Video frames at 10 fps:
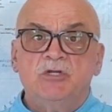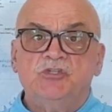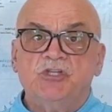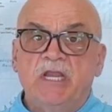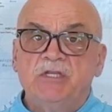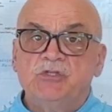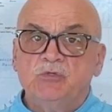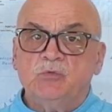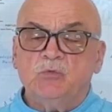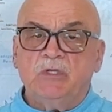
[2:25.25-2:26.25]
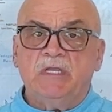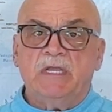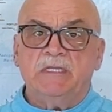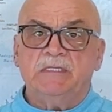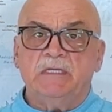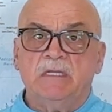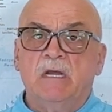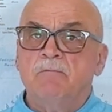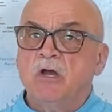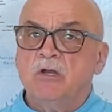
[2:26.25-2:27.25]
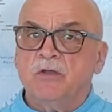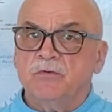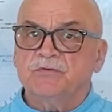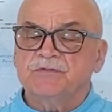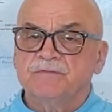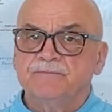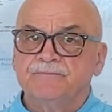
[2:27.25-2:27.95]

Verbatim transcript: J2, EAD, among others.